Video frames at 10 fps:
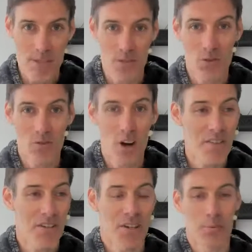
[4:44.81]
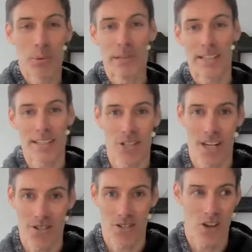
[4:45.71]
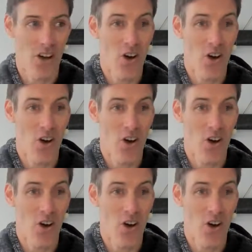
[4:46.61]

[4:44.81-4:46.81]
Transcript: So rather than completely changing your diet